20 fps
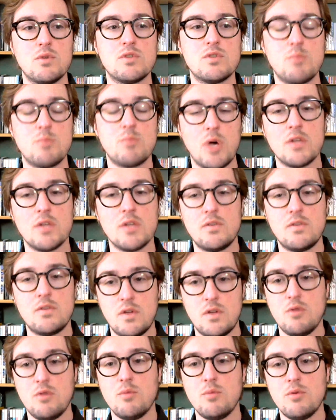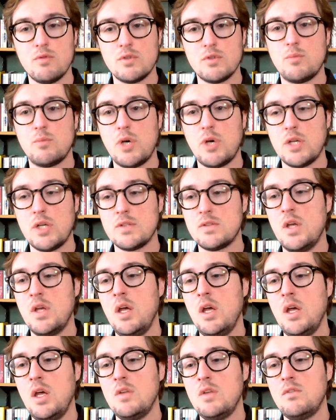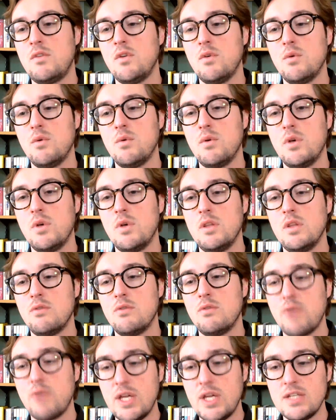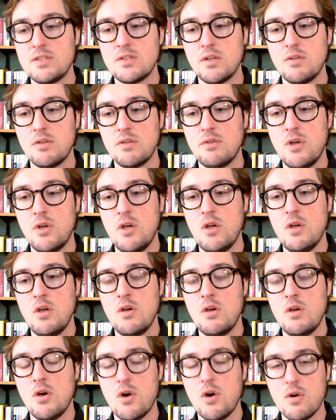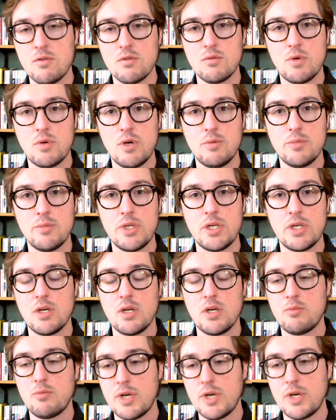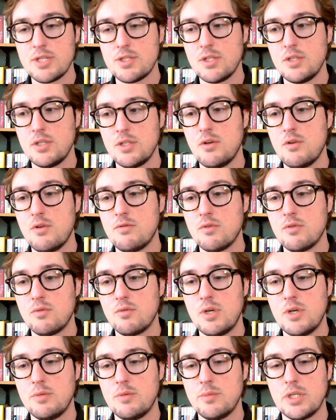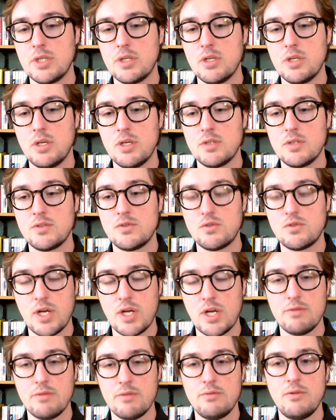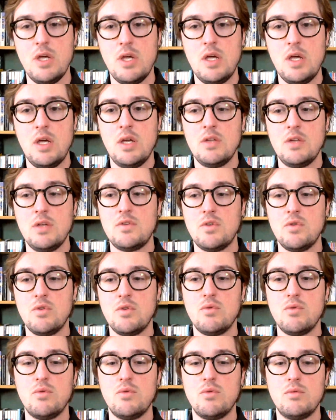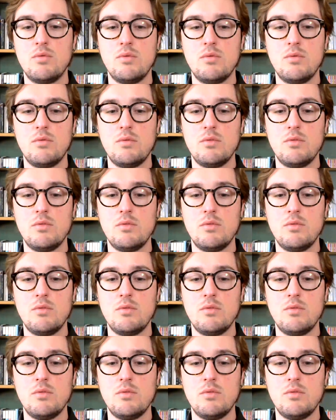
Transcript: response, human response to in the face of overwhelming oppression, overwhelming uh, strife, to